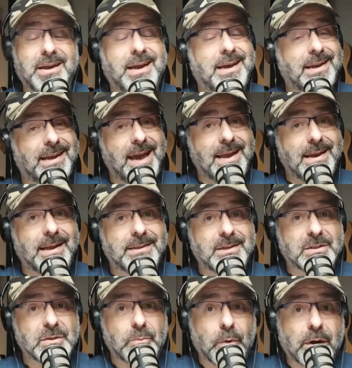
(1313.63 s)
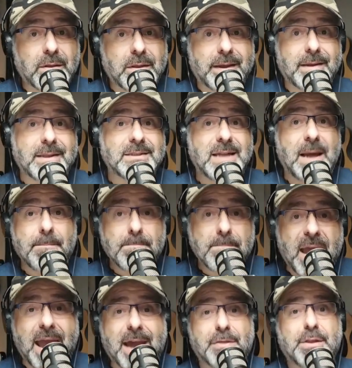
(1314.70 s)
And again, it doesn't work like it, it's not
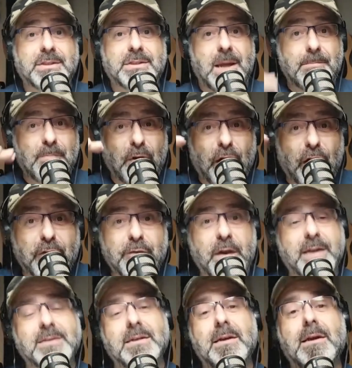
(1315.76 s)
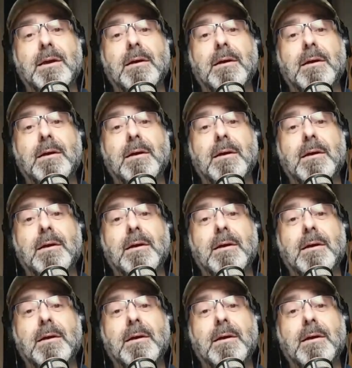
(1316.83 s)
math, it's not perfect.